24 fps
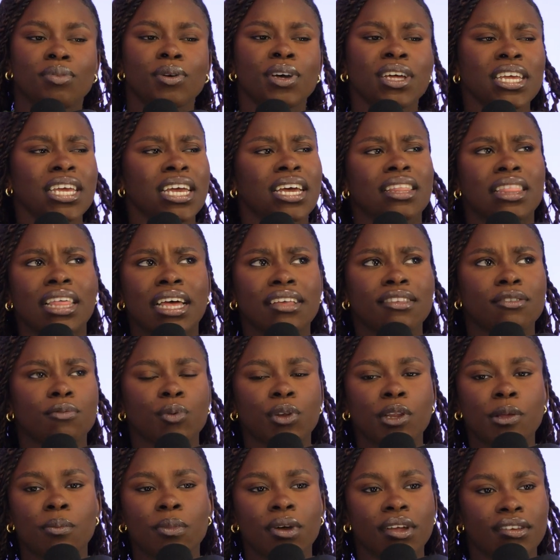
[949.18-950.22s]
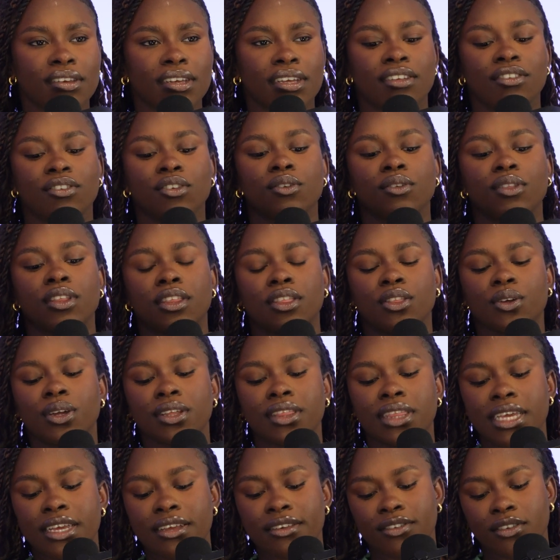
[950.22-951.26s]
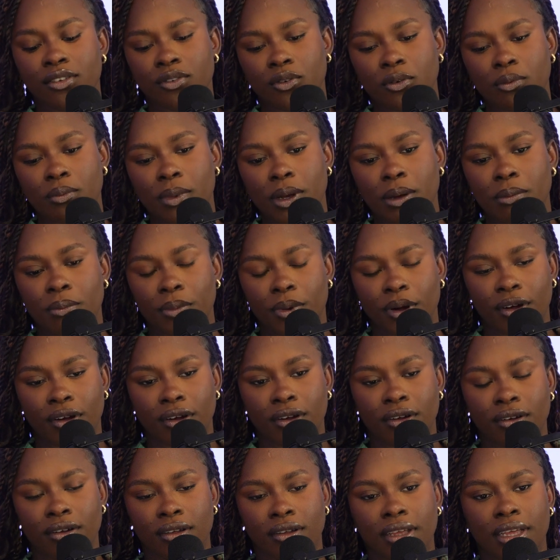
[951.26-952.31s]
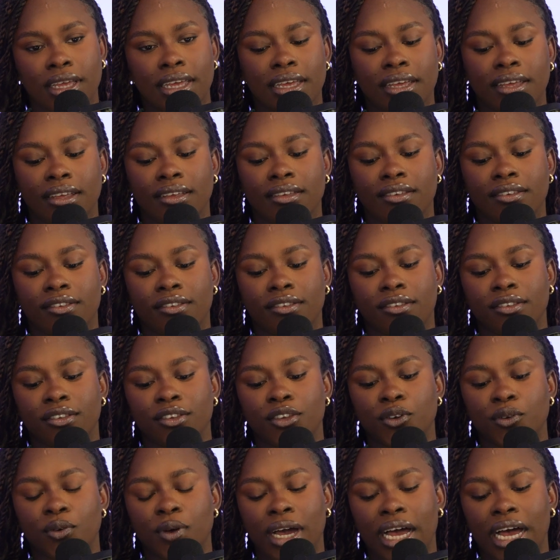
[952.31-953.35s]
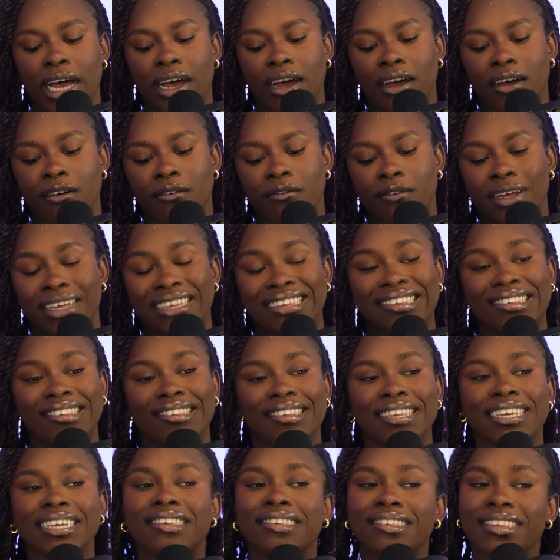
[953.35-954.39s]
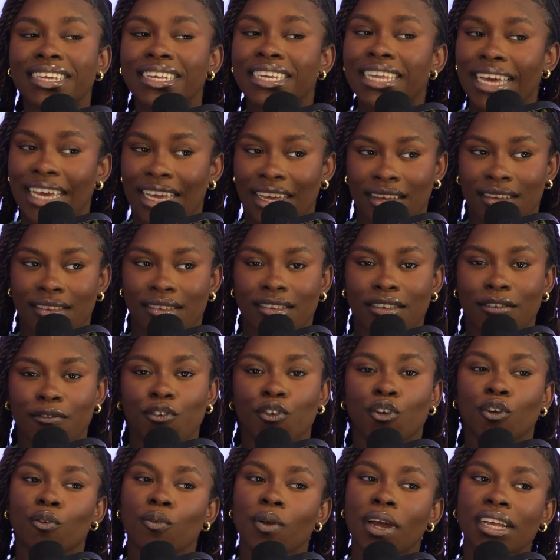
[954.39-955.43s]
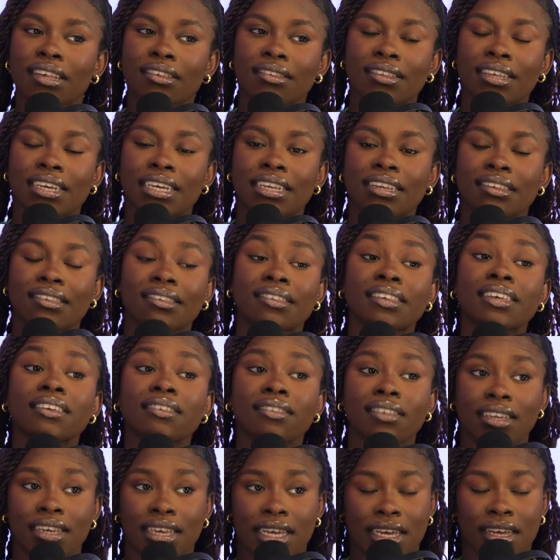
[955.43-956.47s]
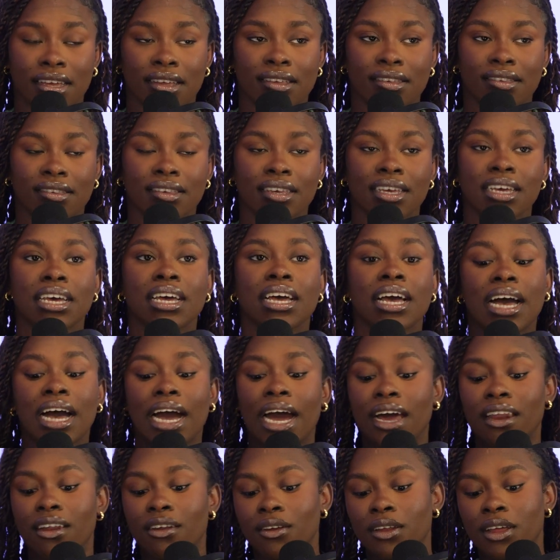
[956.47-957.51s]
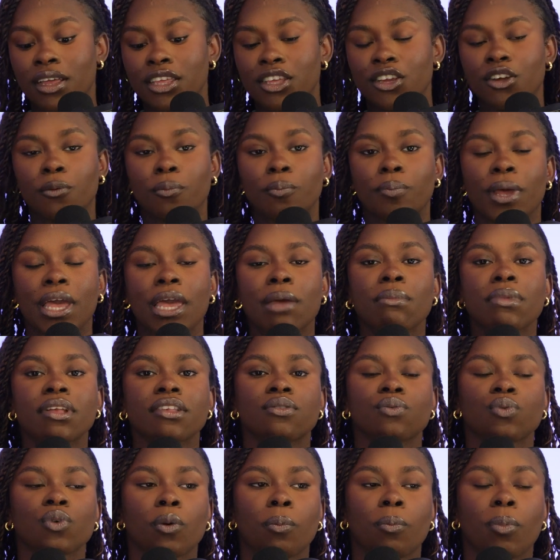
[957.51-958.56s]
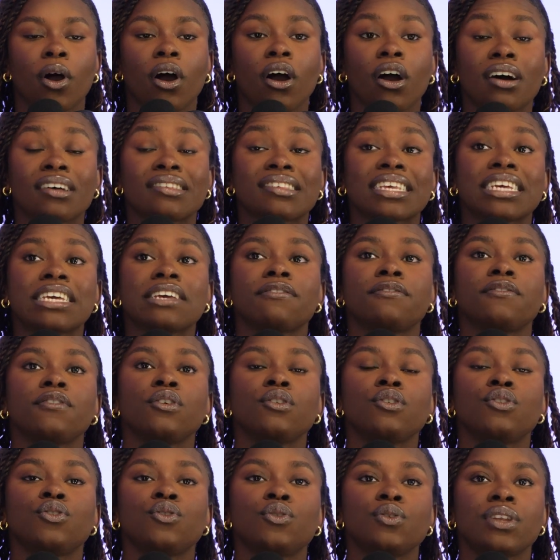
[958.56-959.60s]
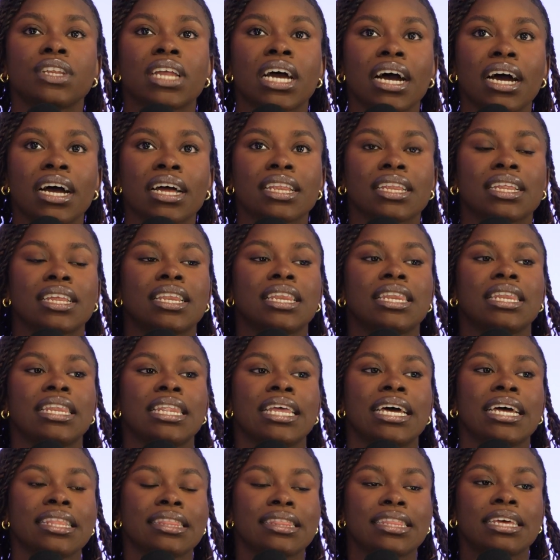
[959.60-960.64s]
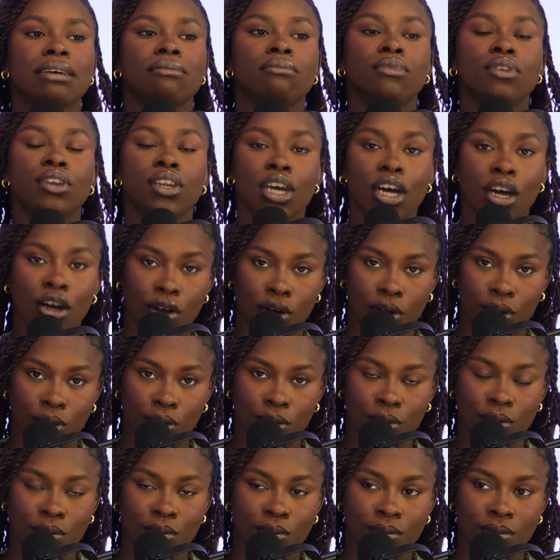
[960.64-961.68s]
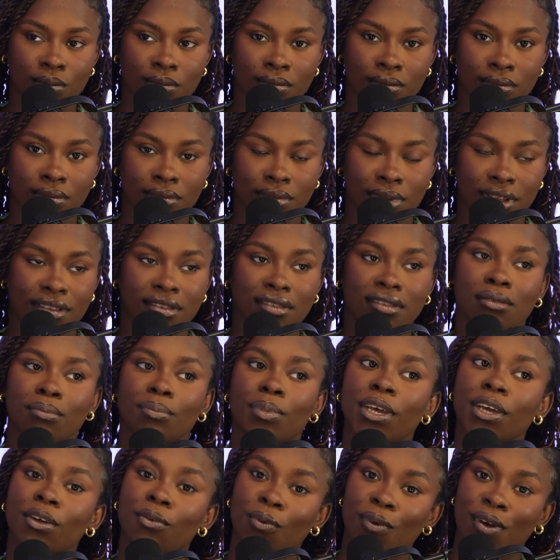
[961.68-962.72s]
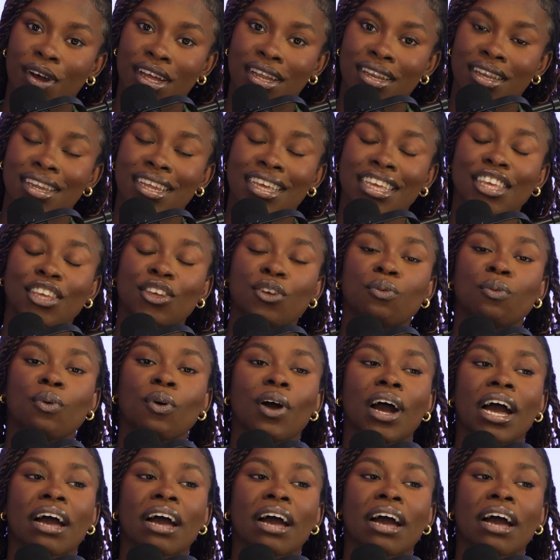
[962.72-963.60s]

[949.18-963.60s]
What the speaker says: But yeah, that's pretty much it. So the 3 things to remember is you have 60 days. If you're arrested, 60 days. Your payments will pause. If you do not let them know, this is the big one, you will